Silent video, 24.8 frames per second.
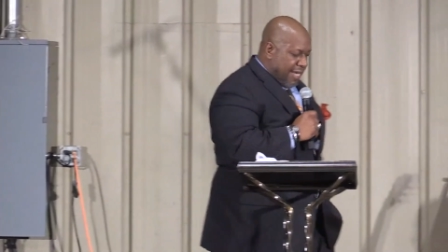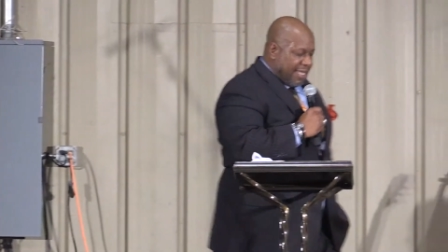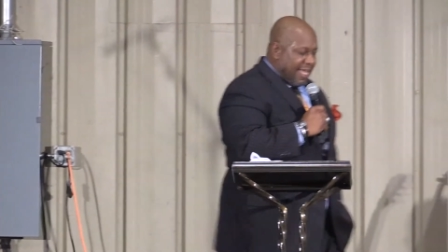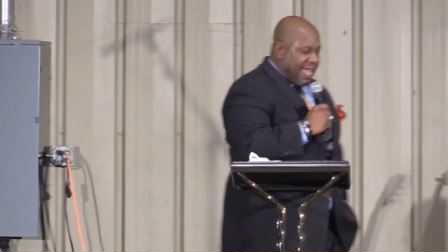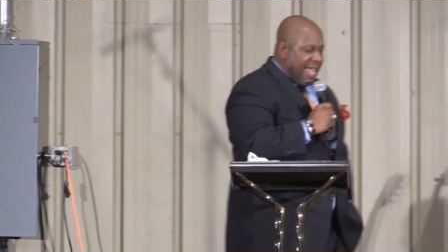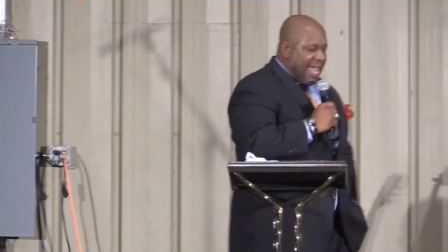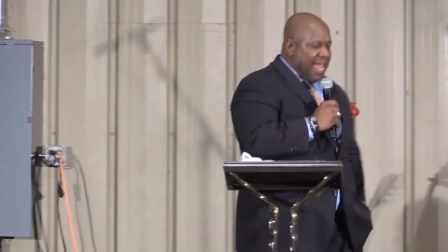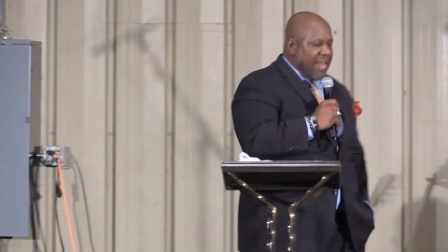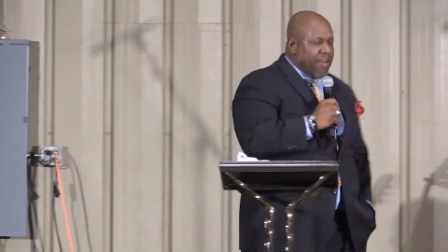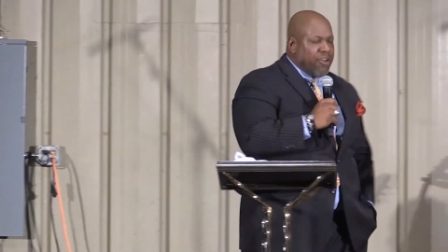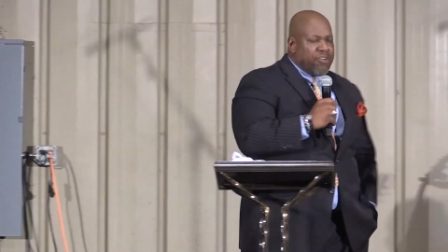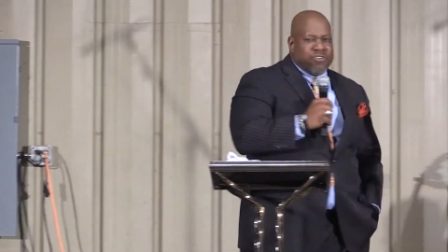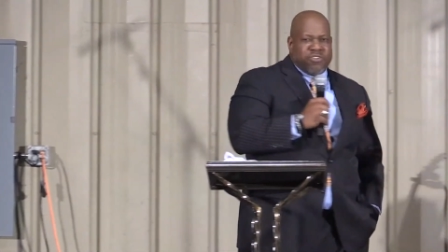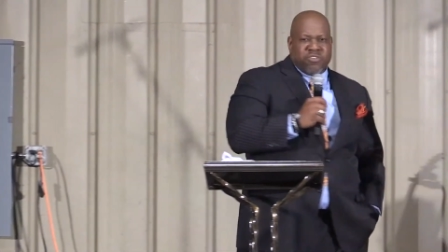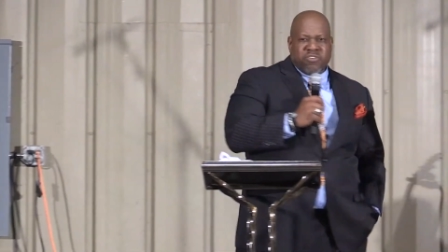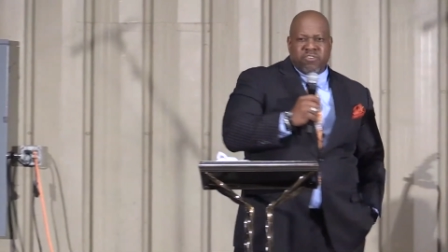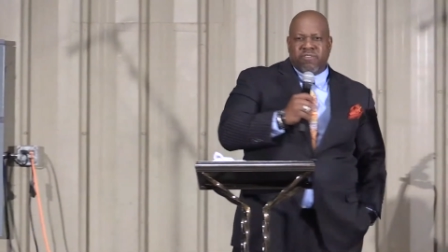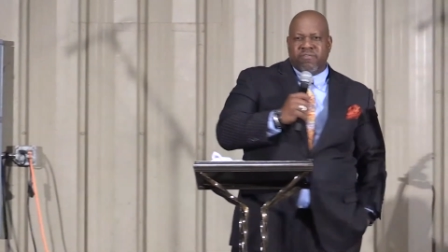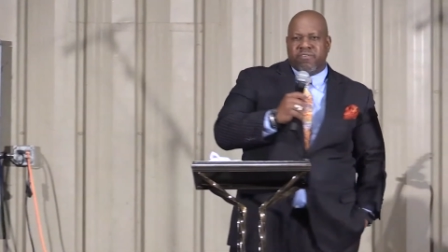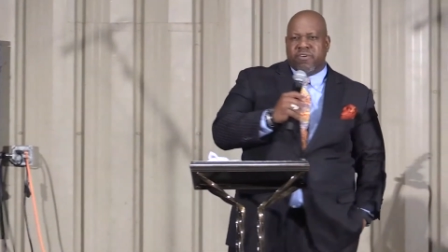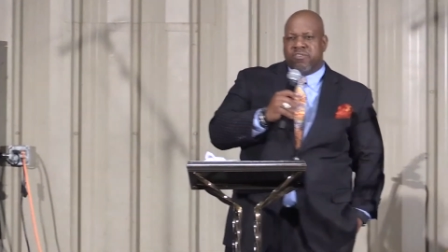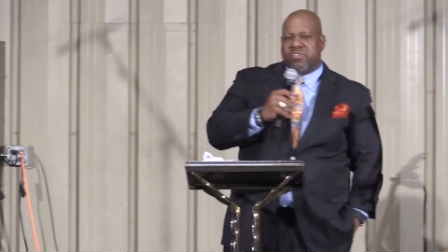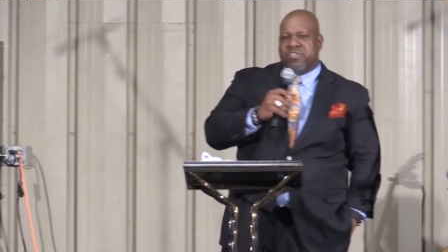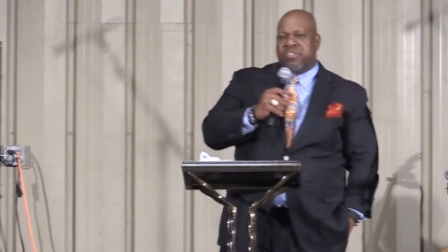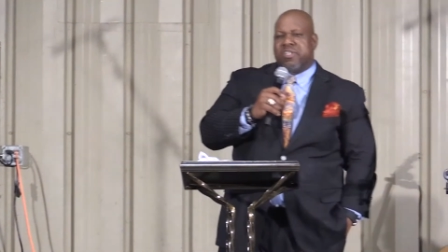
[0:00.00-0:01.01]
at Candler
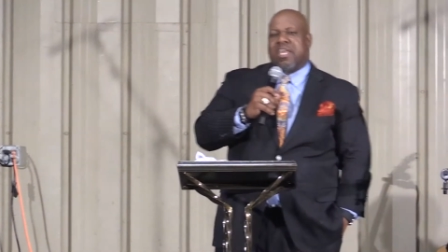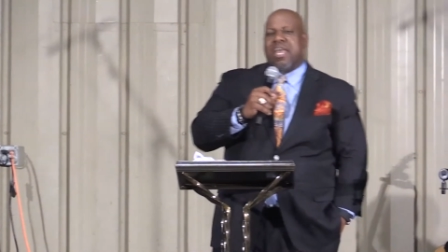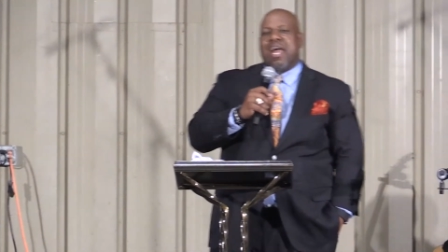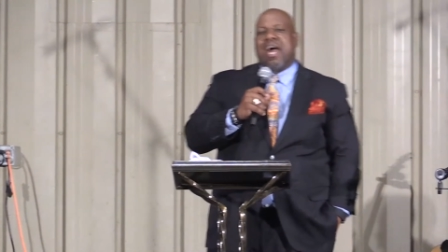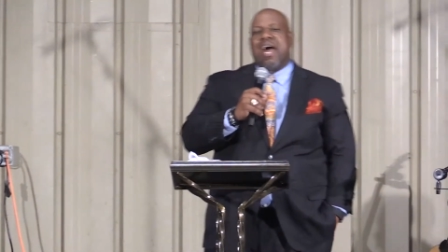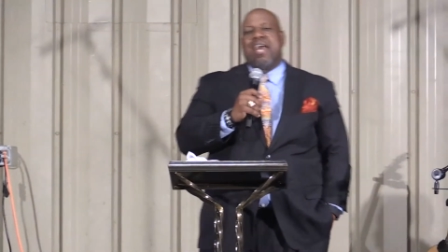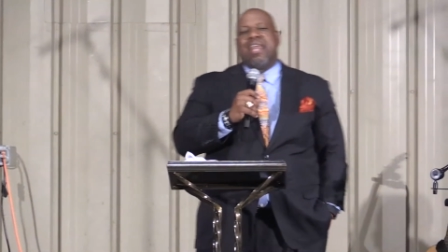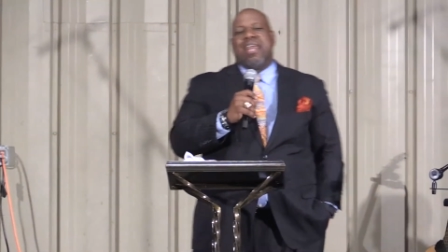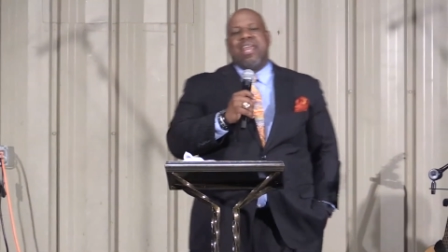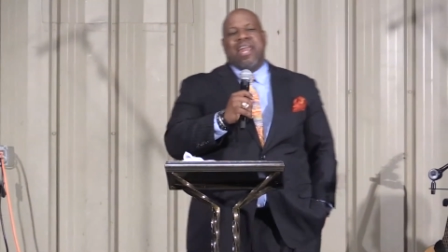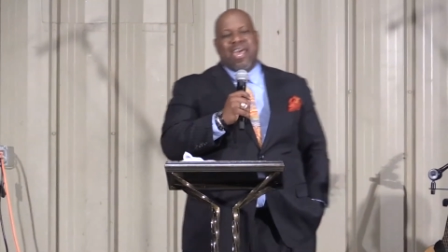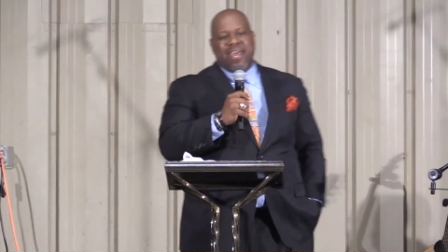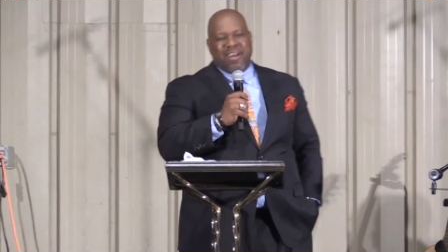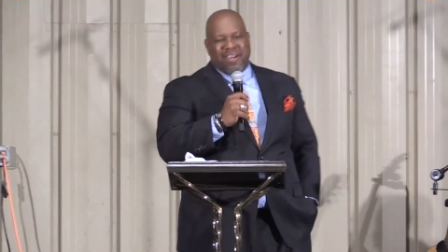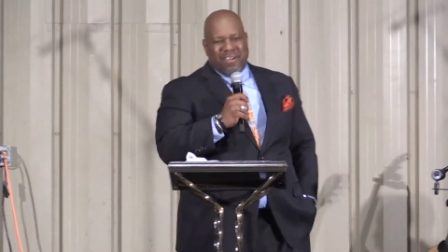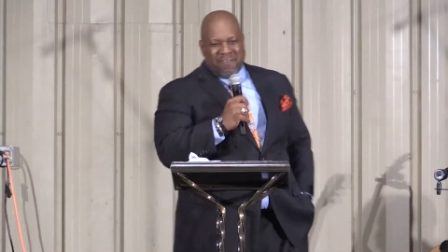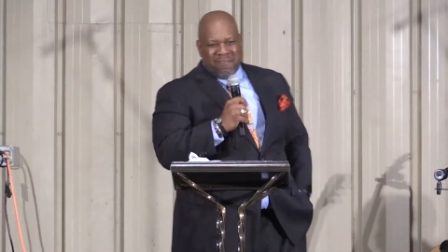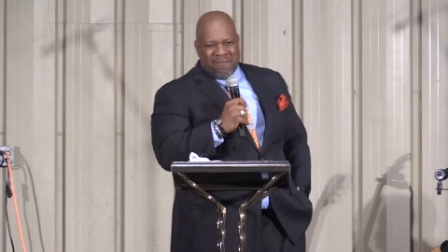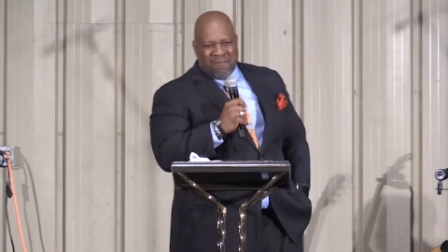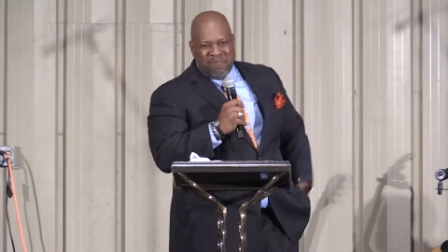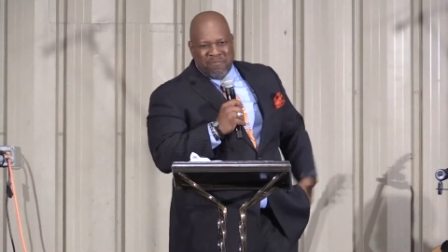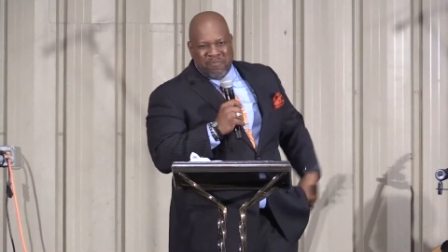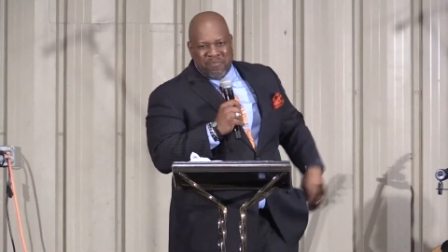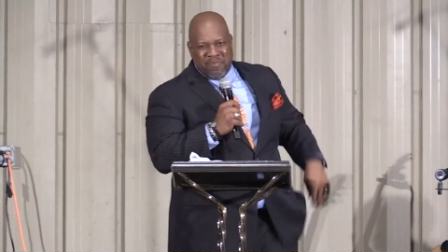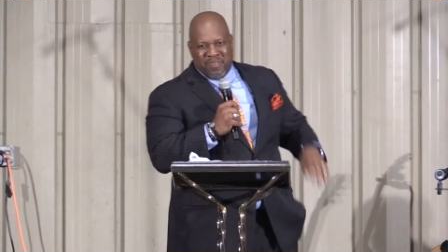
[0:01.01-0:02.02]
University,
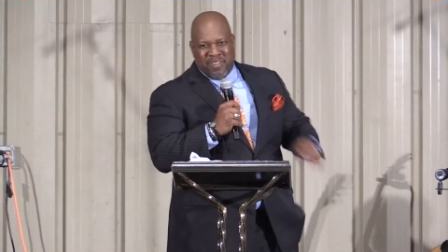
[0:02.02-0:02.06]
Hotlanta.